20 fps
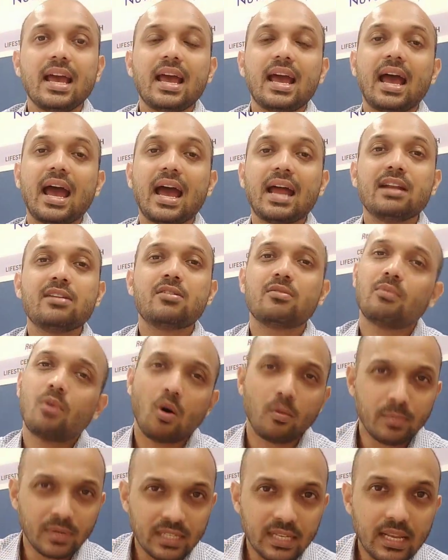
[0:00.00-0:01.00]
And
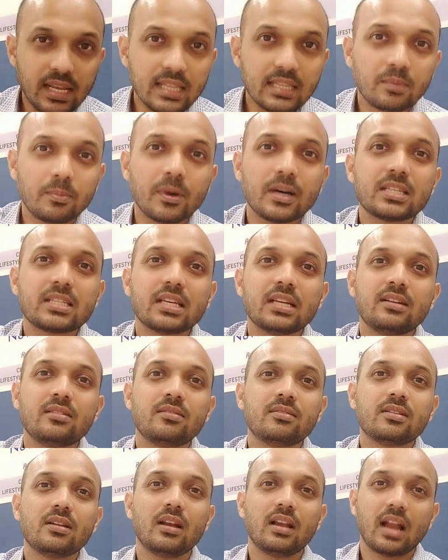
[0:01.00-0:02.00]
obviously the
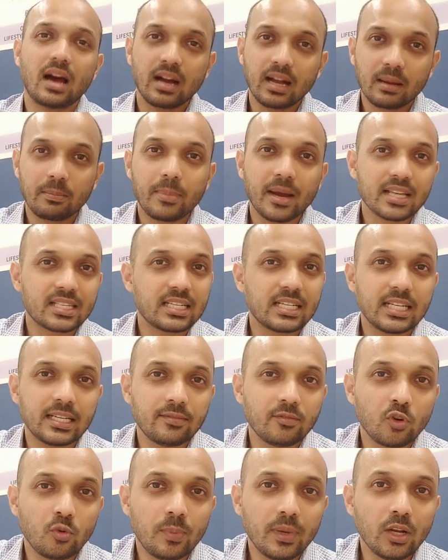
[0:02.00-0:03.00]
person lung capacity
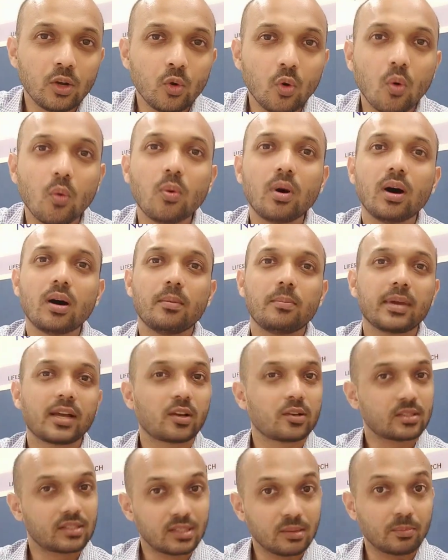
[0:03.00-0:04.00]
would be lower
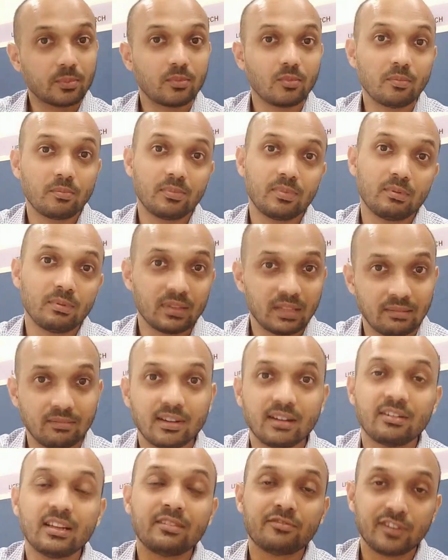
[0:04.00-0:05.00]
because
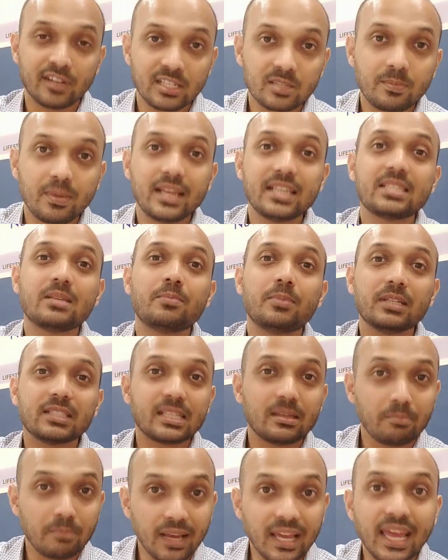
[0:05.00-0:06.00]
in first place the
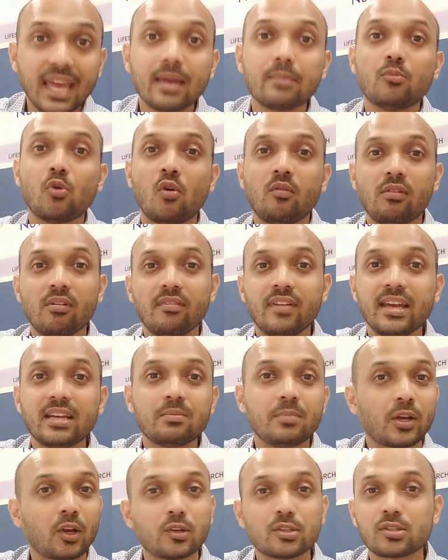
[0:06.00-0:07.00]
person became overweight
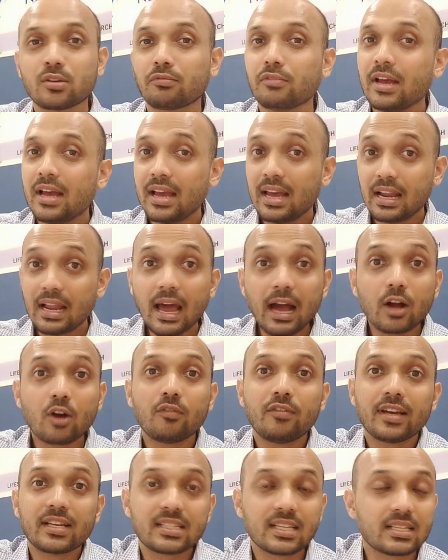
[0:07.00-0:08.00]
because of lack of
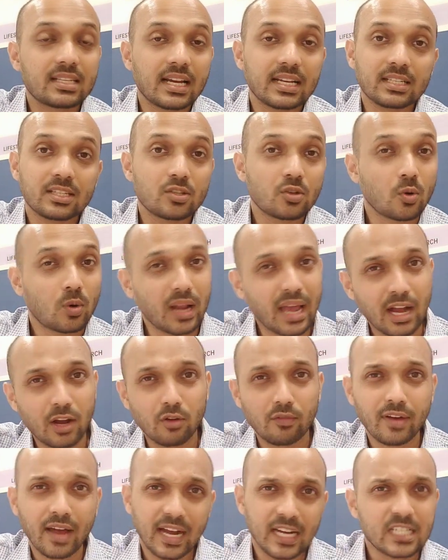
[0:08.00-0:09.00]
exercises or lack of
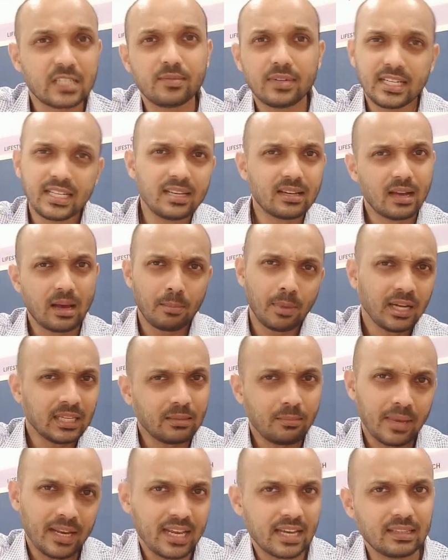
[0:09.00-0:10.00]
activity, among
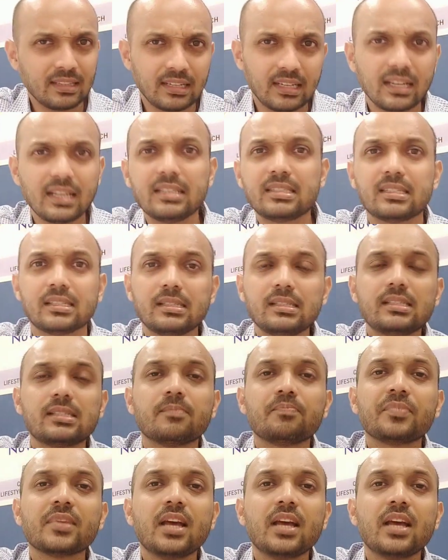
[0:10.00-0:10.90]
many other reasons.